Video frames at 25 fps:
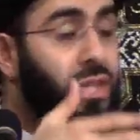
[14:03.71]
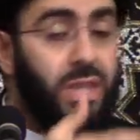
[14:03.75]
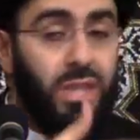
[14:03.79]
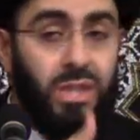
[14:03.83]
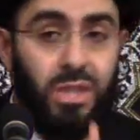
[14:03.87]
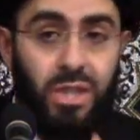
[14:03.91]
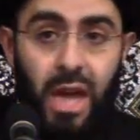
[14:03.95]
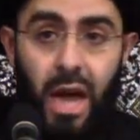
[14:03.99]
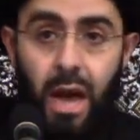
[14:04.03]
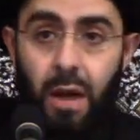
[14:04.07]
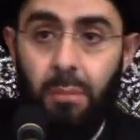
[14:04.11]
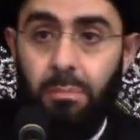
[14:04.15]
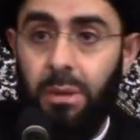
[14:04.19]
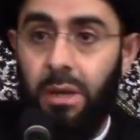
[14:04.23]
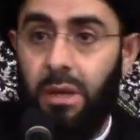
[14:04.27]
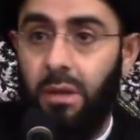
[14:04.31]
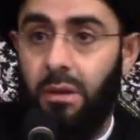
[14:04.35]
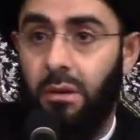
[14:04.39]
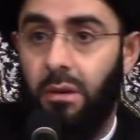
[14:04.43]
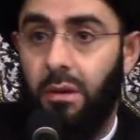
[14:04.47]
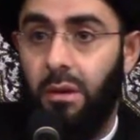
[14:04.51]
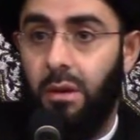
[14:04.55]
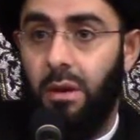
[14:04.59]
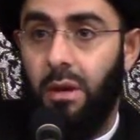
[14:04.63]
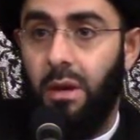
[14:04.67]
this
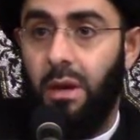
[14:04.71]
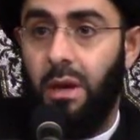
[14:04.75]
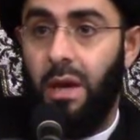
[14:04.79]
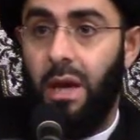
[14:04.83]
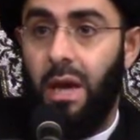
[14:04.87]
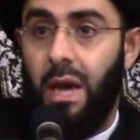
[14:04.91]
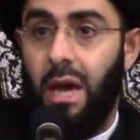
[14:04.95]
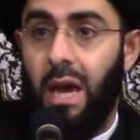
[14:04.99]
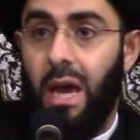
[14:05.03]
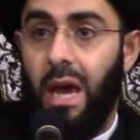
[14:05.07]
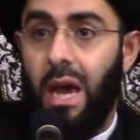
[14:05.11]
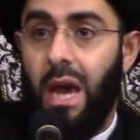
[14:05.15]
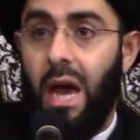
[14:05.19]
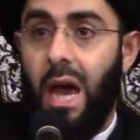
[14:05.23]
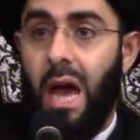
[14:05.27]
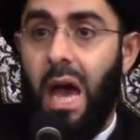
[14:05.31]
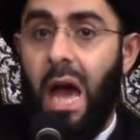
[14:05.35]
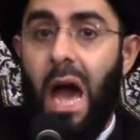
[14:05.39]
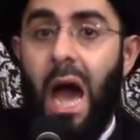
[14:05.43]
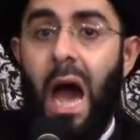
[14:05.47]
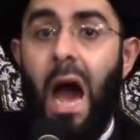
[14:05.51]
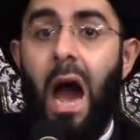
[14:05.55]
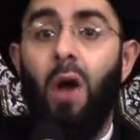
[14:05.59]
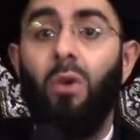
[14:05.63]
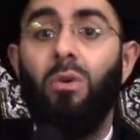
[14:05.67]
happen?
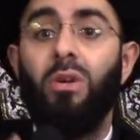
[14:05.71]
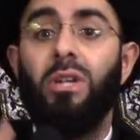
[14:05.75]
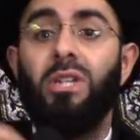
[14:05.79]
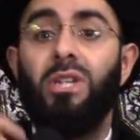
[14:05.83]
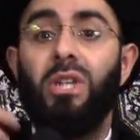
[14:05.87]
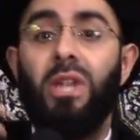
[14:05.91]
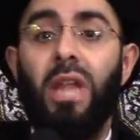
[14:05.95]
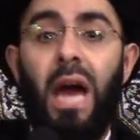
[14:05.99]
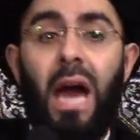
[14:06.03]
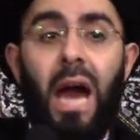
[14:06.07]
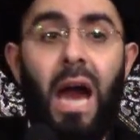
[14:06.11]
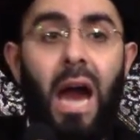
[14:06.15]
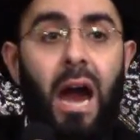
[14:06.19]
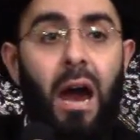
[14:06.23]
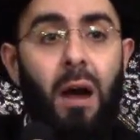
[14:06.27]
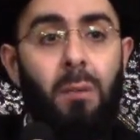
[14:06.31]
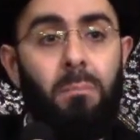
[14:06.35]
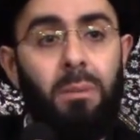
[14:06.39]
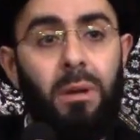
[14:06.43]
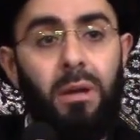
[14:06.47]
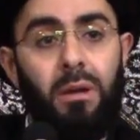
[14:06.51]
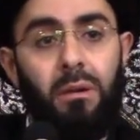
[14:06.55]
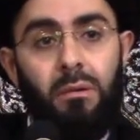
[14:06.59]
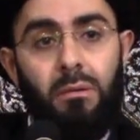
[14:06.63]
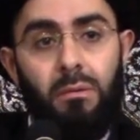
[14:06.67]
How does that
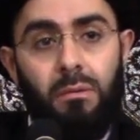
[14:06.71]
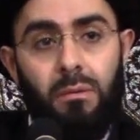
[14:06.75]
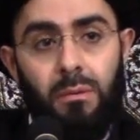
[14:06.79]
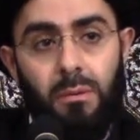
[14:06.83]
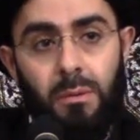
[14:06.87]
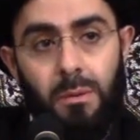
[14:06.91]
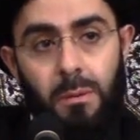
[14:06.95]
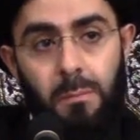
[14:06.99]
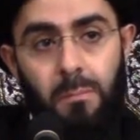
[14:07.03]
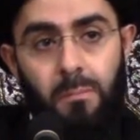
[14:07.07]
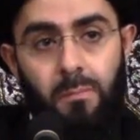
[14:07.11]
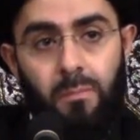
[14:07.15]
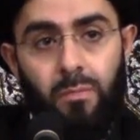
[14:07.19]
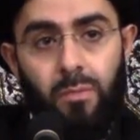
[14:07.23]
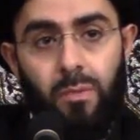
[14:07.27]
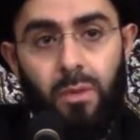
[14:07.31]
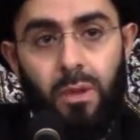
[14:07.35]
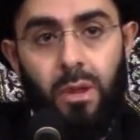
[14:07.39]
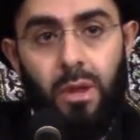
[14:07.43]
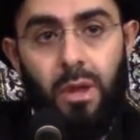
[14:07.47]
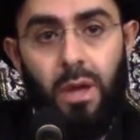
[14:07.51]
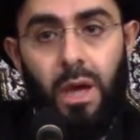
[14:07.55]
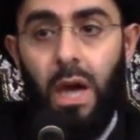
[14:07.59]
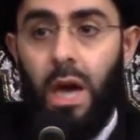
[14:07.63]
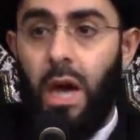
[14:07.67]
happen?
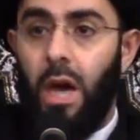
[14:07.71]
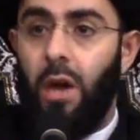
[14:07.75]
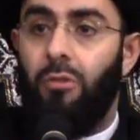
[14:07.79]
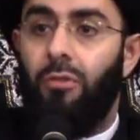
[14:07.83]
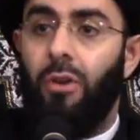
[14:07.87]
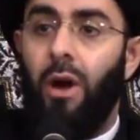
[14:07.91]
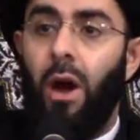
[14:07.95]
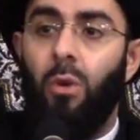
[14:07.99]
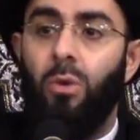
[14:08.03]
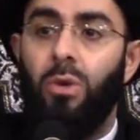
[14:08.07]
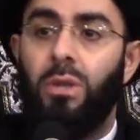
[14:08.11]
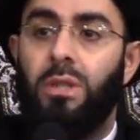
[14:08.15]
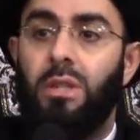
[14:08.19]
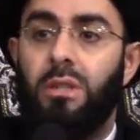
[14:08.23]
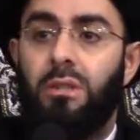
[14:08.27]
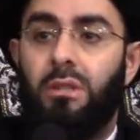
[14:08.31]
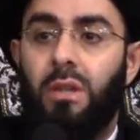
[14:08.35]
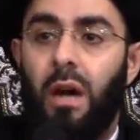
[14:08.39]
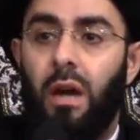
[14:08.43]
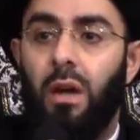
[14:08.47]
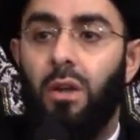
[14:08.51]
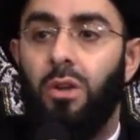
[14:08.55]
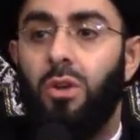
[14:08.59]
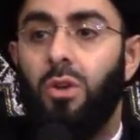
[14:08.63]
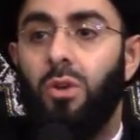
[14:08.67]
If I were to
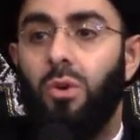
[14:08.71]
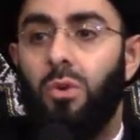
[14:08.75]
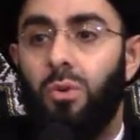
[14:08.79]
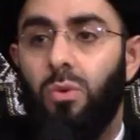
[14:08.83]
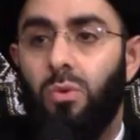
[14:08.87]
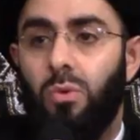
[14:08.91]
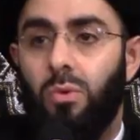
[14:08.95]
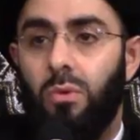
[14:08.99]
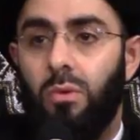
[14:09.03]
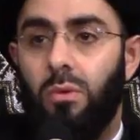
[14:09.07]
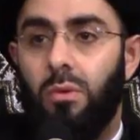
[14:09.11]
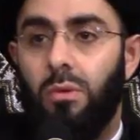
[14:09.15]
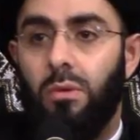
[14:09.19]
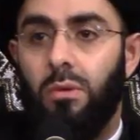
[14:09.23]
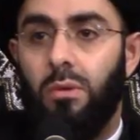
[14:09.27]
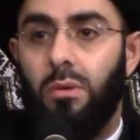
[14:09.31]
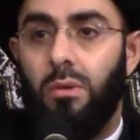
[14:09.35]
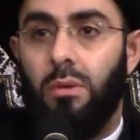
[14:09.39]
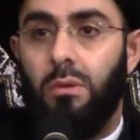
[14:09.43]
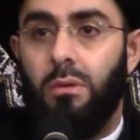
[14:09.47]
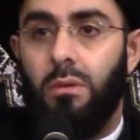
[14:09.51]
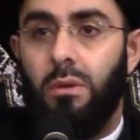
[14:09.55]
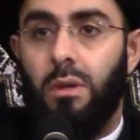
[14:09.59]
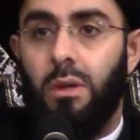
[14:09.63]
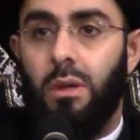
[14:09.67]
tell you
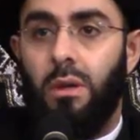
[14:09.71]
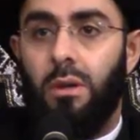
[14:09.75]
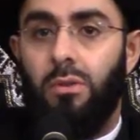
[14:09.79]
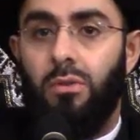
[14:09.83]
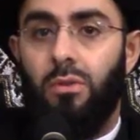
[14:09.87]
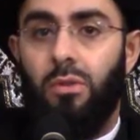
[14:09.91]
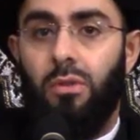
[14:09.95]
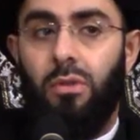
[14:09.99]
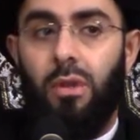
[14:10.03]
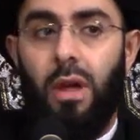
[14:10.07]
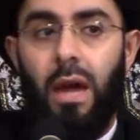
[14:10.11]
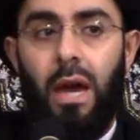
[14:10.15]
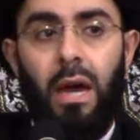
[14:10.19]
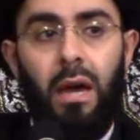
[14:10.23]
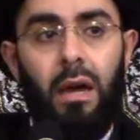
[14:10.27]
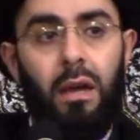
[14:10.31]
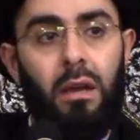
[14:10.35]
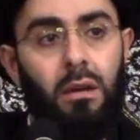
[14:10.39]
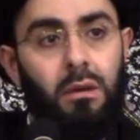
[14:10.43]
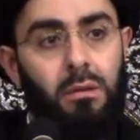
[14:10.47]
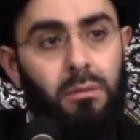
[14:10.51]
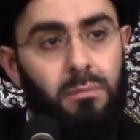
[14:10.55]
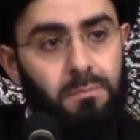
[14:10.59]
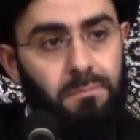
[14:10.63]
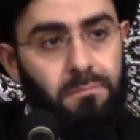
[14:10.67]

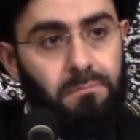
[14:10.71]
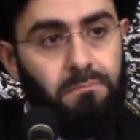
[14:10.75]
that